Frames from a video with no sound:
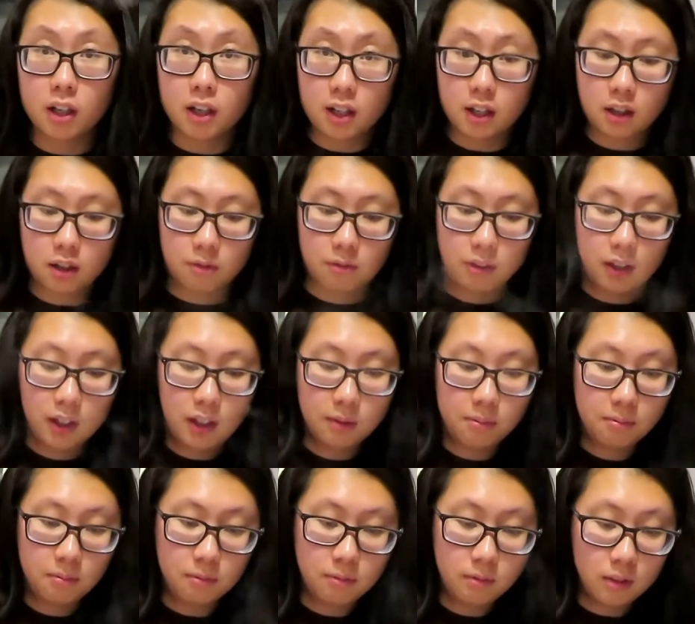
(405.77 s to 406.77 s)
in the
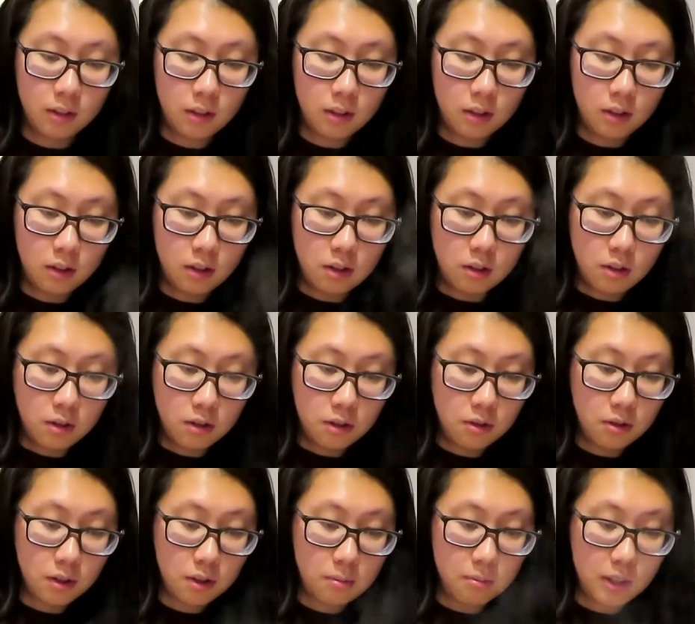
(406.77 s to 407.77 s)
rum
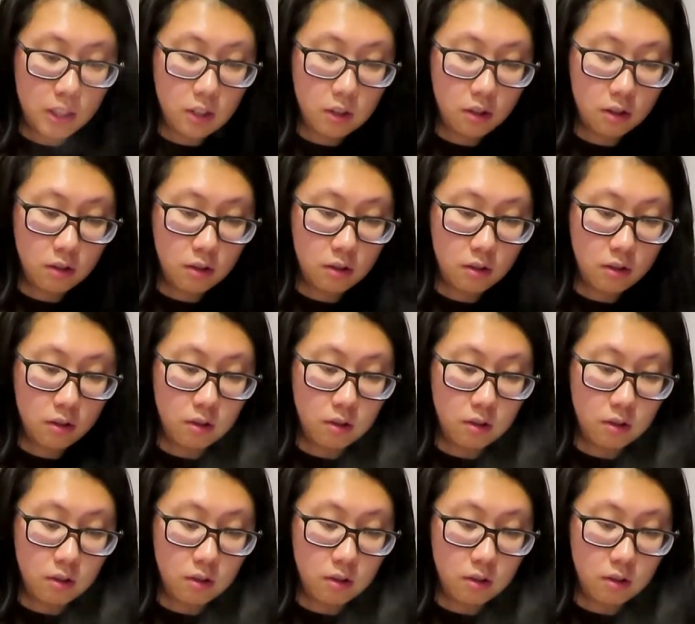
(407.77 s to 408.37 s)
to this mixture.